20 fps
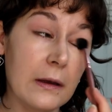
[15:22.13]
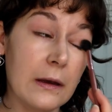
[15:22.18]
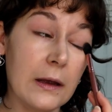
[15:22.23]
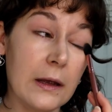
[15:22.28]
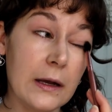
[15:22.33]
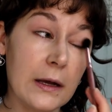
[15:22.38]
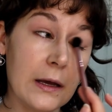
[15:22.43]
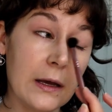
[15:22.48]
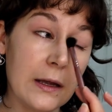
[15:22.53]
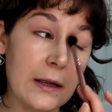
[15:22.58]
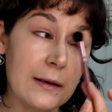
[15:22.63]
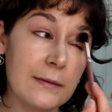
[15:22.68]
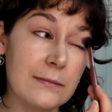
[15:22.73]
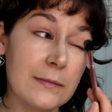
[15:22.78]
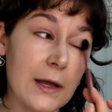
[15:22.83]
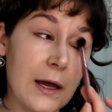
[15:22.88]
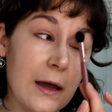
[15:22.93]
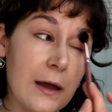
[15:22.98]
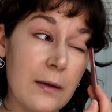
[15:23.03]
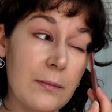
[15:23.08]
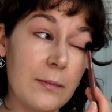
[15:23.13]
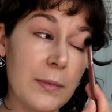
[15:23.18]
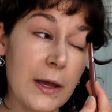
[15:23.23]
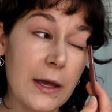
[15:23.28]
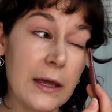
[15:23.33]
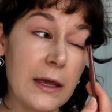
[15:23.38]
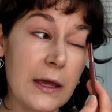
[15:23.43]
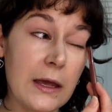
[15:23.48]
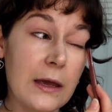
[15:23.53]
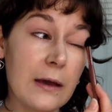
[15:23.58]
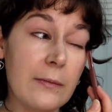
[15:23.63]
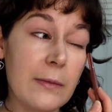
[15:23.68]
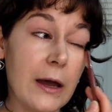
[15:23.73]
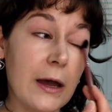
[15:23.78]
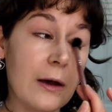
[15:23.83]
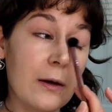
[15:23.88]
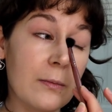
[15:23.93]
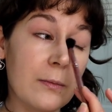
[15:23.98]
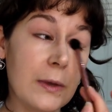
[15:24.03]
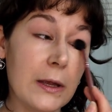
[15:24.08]
And I am not picky
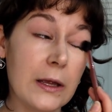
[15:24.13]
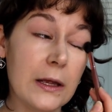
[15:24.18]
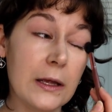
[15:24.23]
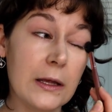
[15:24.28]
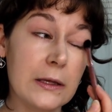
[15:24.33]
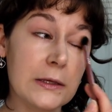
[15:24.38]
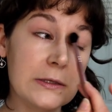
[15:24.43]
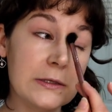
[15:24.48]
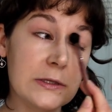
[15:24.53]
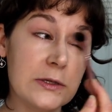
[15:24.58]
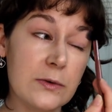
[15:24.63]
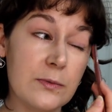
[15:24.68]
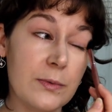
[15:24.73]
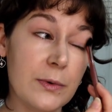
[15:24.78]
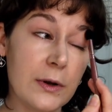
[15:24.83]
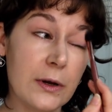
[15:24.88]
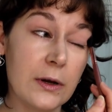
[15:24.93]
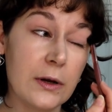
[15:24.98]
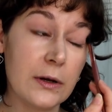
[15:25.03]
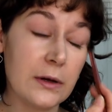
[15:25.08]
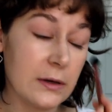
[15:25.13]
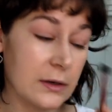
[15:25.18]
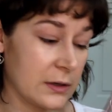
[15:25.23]
about being super